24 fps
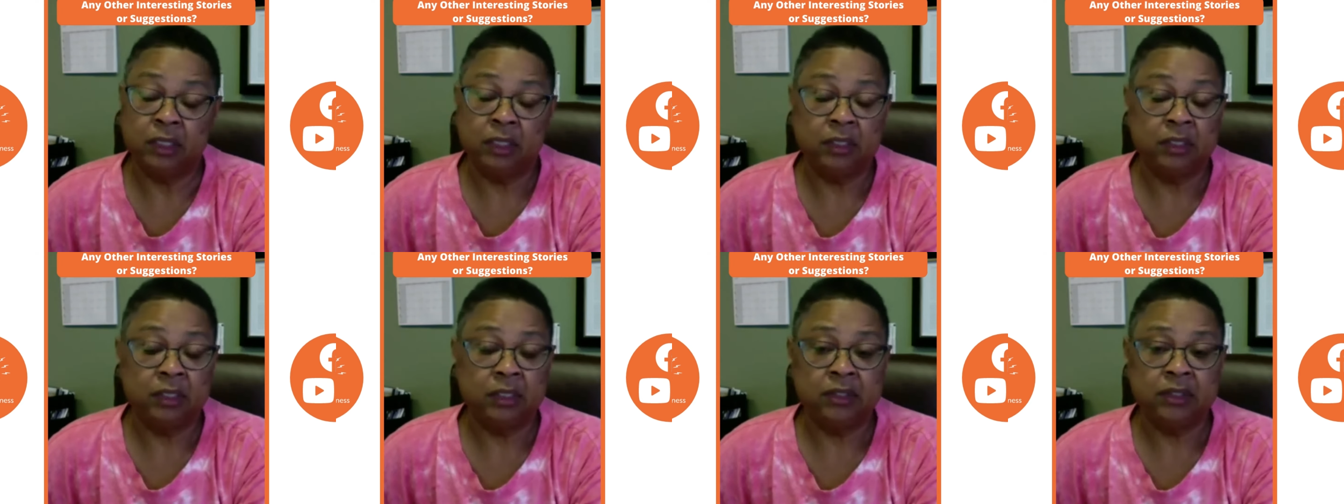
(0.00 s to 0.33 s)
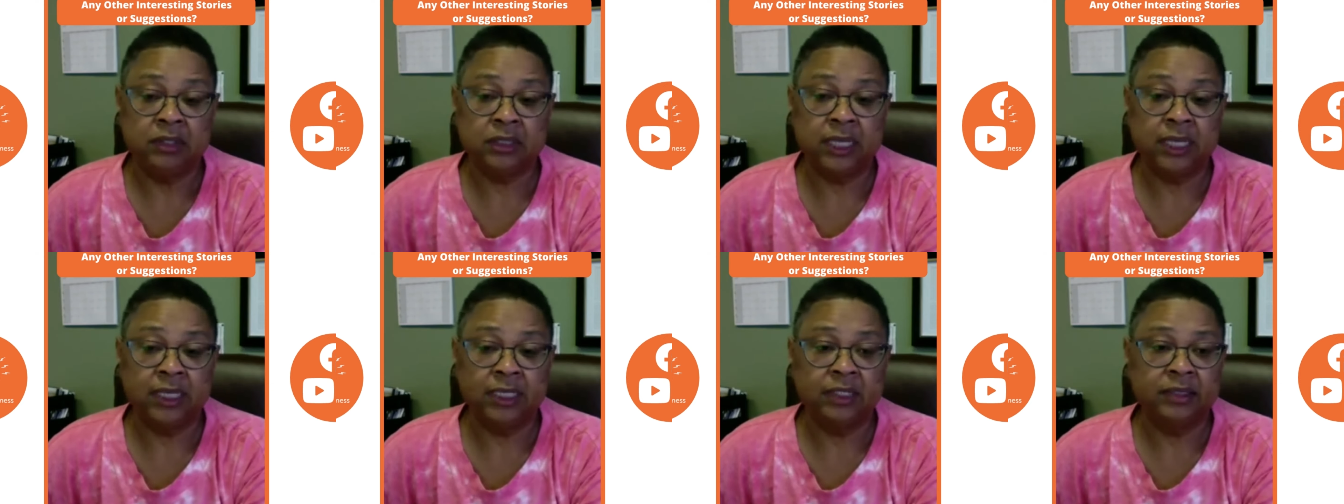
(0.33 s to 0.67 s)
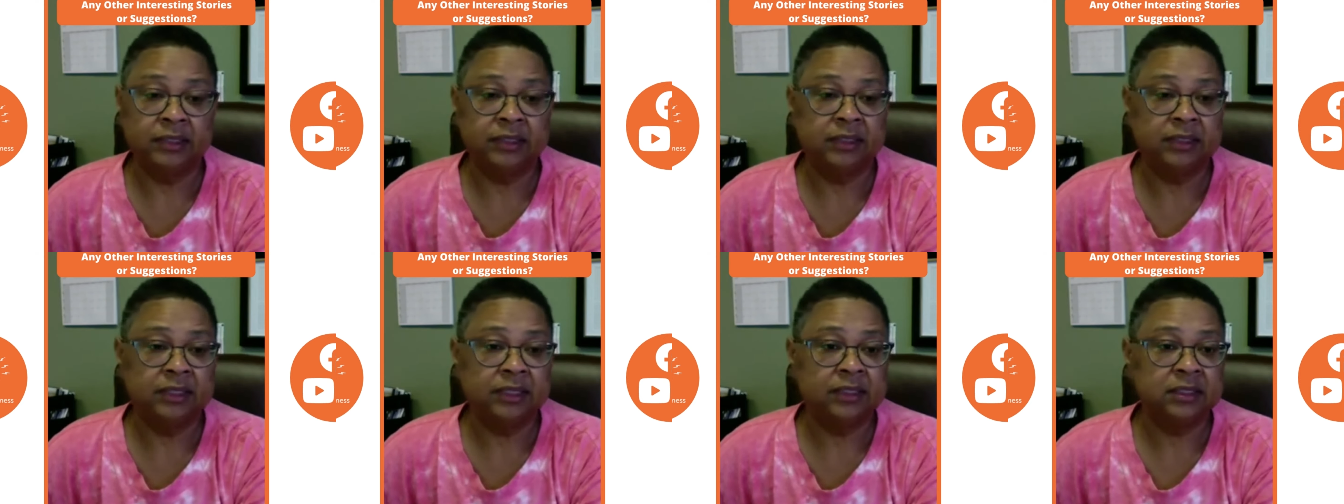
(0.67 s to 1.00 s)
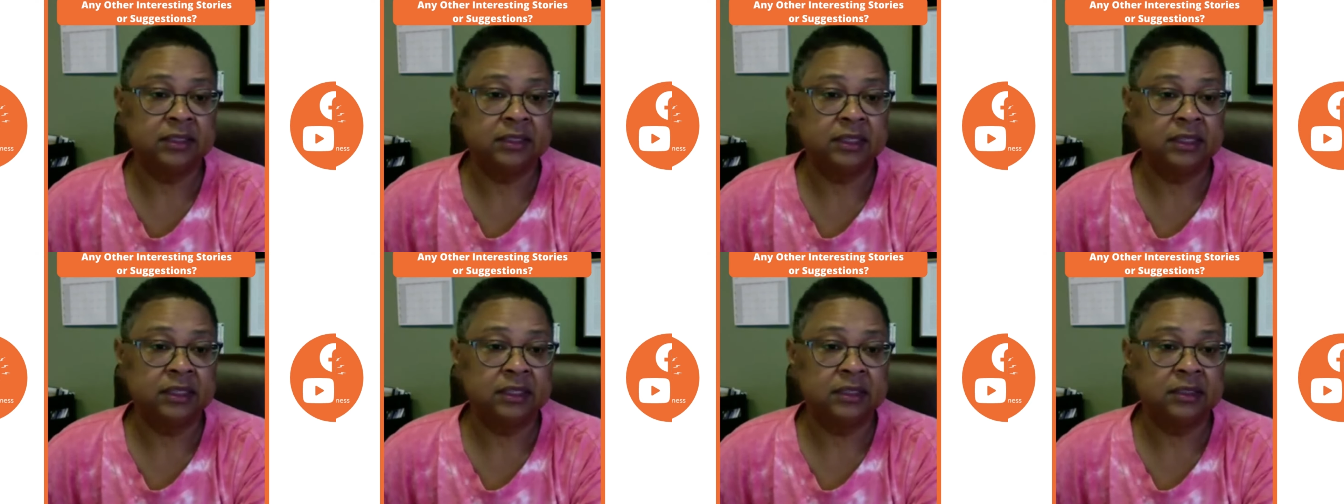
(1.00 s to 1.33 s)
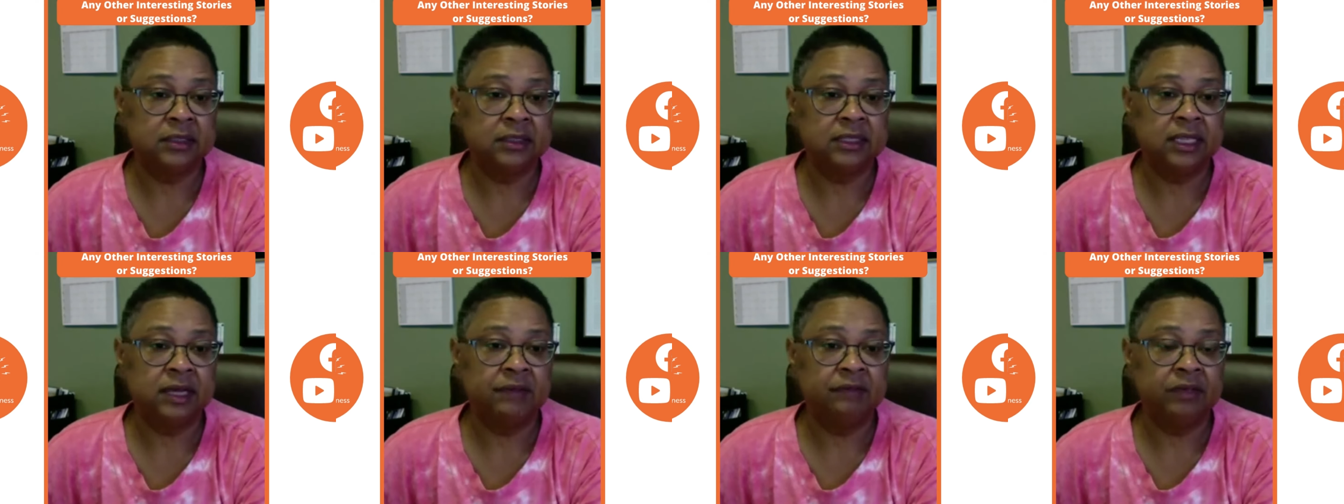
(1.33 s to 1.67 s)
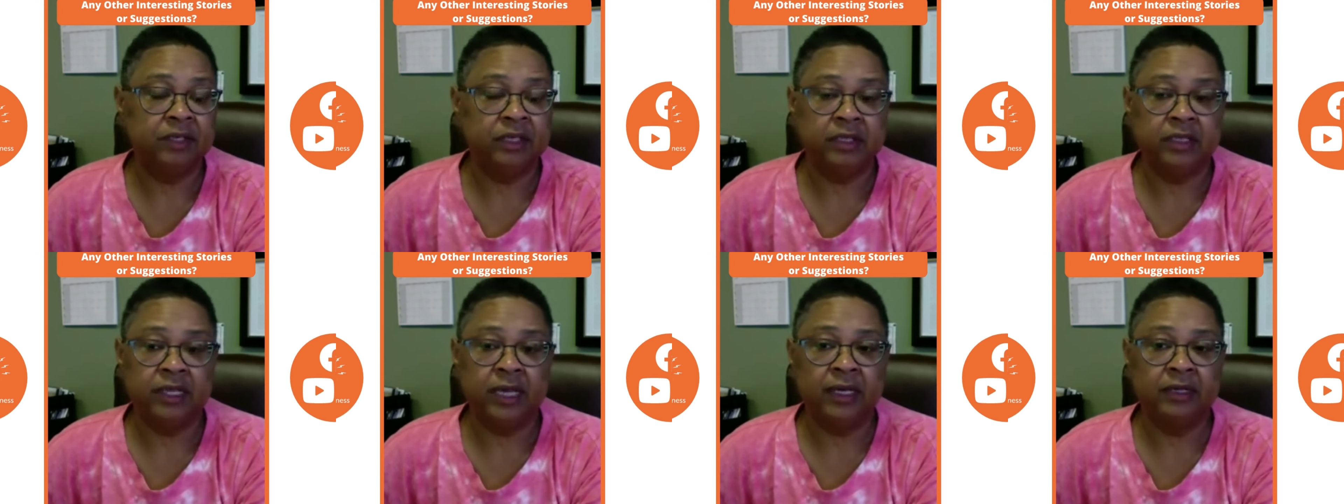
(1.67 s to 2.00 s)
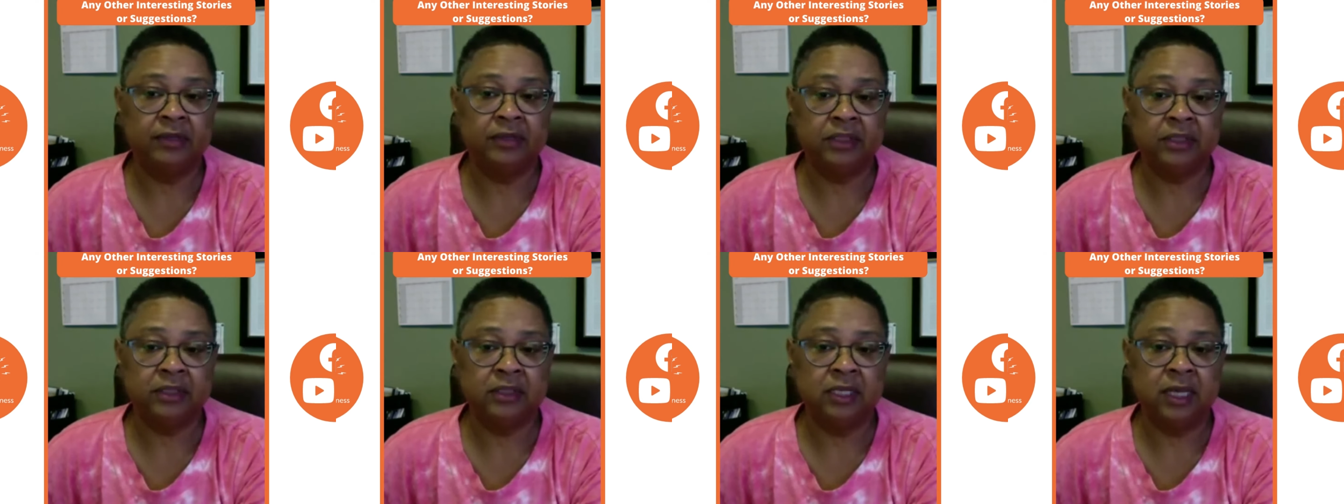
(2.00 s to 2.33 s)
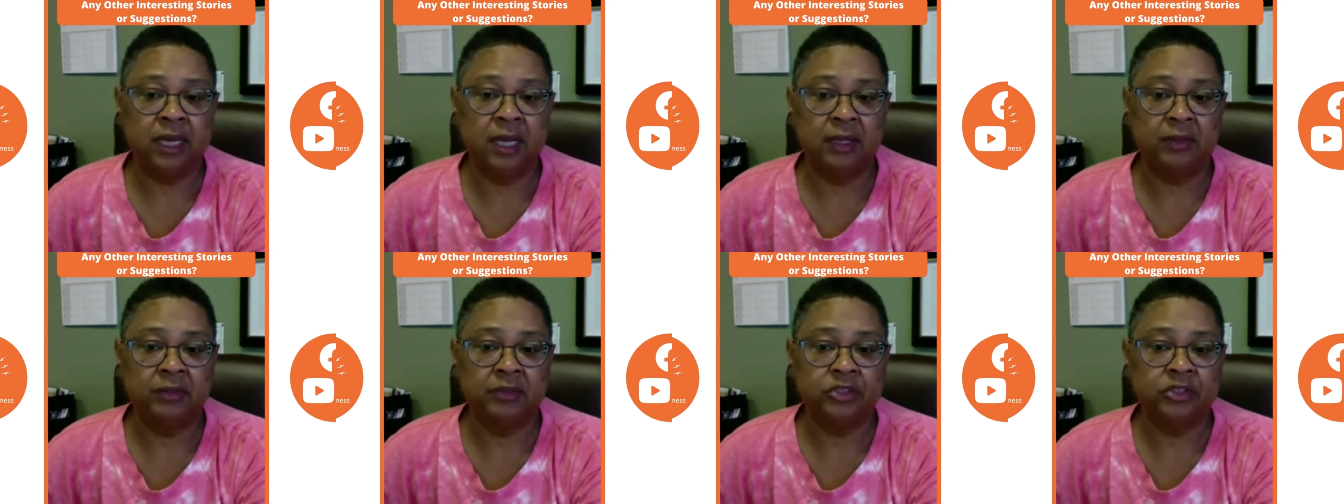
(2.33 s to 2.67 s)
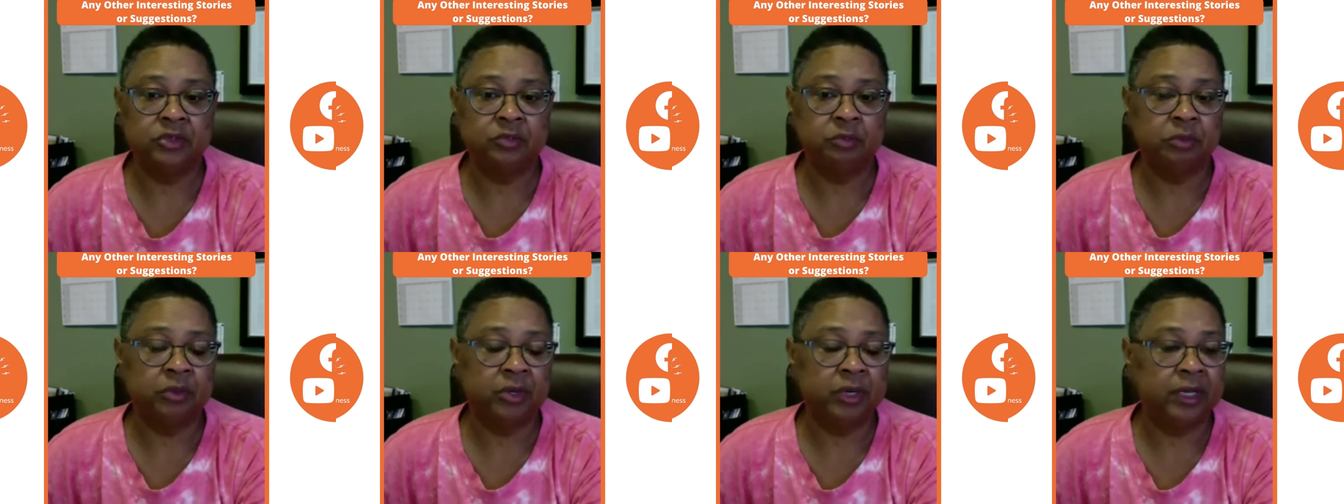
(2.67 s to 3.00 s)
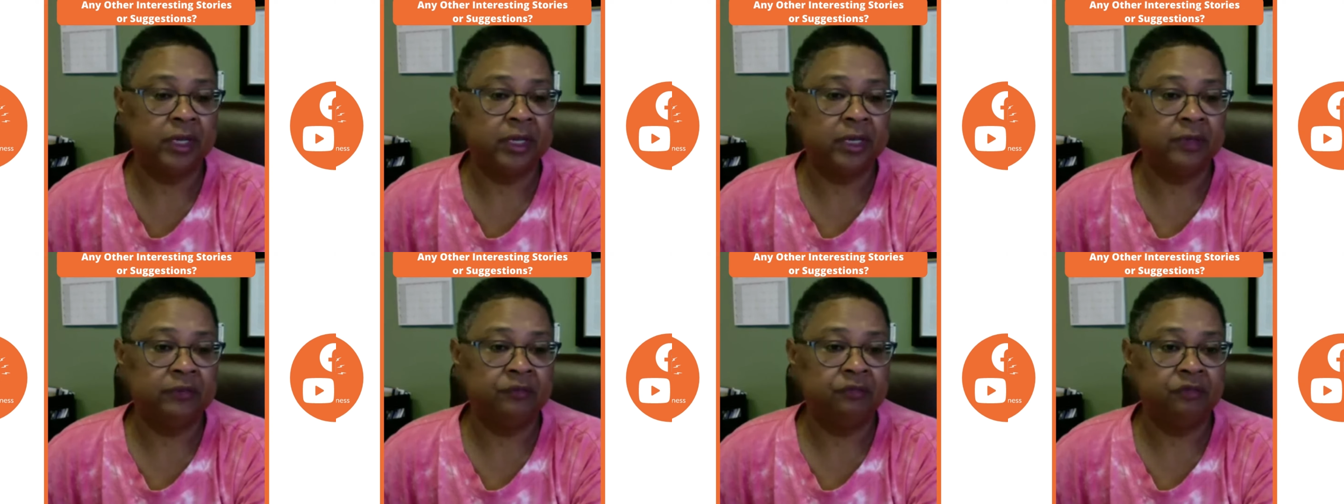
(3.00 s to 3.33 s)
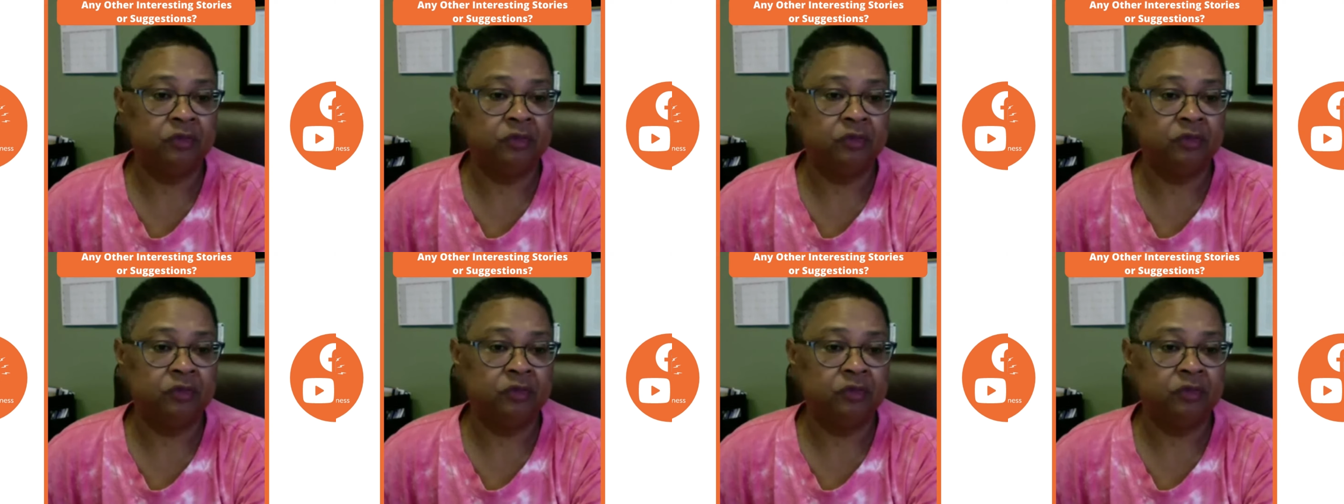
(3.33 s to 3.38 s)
looks like a $60,000 to $70,000 spread